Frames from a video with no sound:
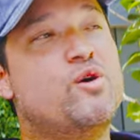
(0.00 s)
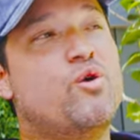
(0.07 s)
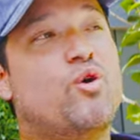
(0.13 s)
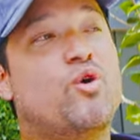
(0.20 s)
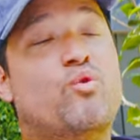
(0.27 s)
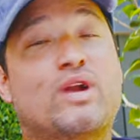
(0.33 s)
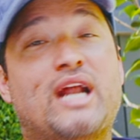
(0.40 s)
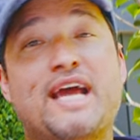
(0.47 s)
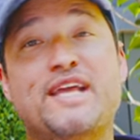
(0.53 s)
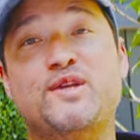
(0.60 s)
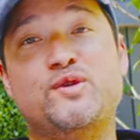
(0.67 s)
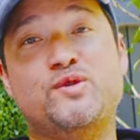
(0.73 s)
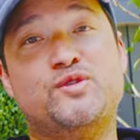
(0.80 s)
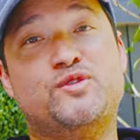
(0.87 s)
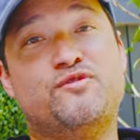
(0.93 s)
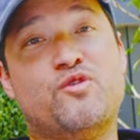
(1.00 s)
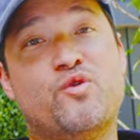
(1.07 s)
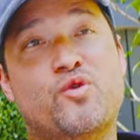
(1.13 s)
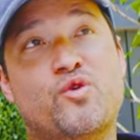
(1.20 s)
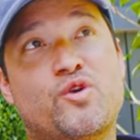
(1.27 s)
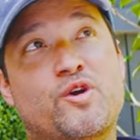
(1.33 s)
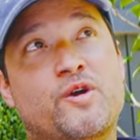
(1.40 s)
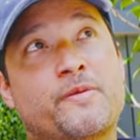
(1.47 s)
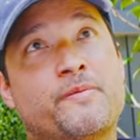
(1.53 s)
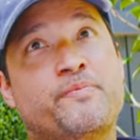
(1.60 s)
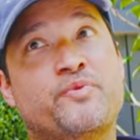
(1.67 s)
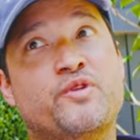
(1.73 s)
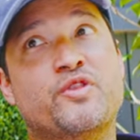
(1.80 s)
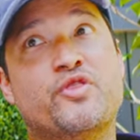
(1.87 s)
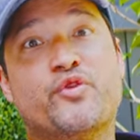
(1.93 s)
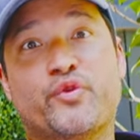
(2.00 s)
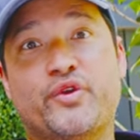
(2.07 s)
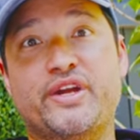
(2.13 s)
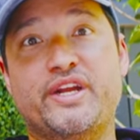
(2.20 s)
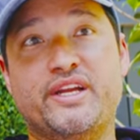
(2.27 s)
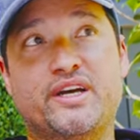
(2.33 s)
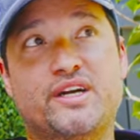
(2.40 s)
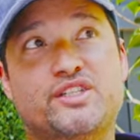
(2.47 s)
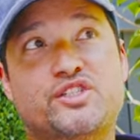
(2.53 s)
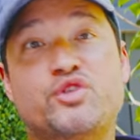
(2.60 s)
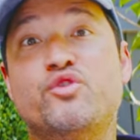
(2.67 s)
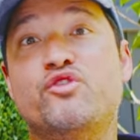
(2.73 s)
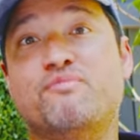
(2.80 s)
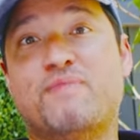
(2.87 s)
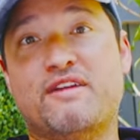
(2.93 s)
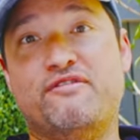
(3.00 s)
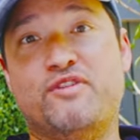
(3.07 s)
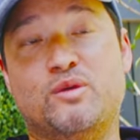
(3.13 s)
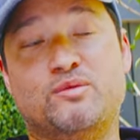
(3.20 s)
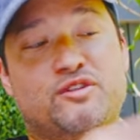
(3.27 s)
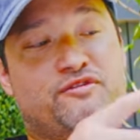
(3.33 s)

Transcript: or what I used for three or two of my films.